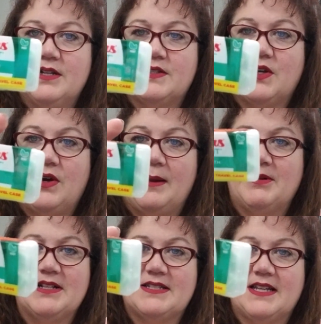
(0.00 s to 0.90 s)
So I'm
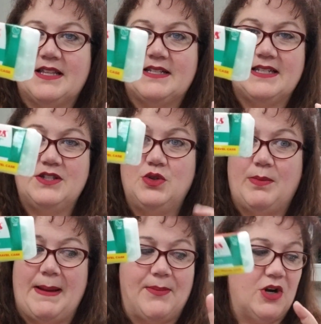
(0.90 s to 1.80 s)
going to stick this into
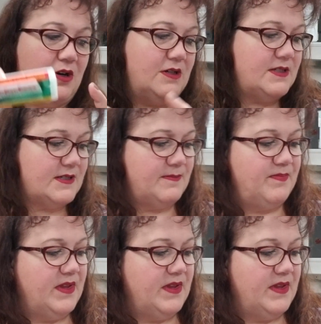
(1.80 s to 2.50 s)
my purse